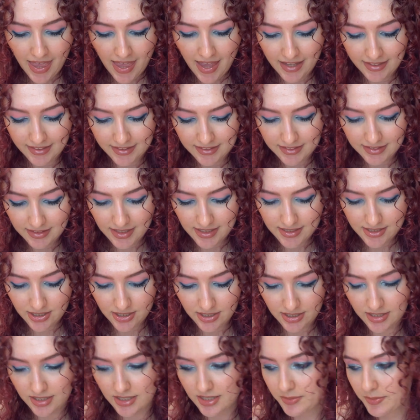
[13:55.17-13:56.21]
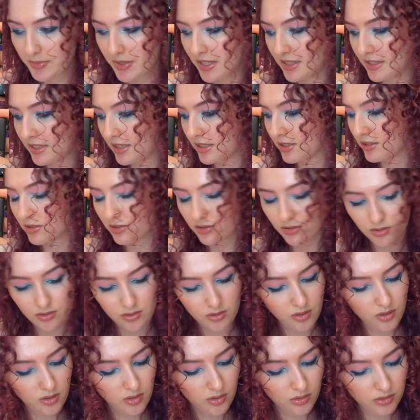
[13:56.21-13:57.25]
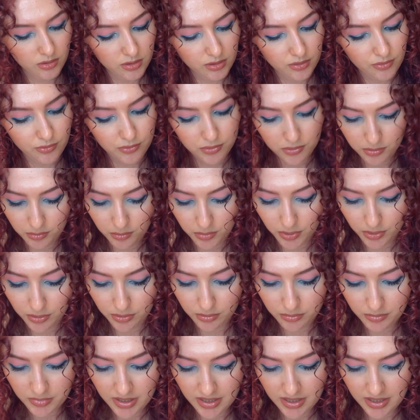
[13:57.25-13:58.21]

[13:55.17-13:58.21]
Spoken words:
And then the last shade in this palette, it's called Full Bloom,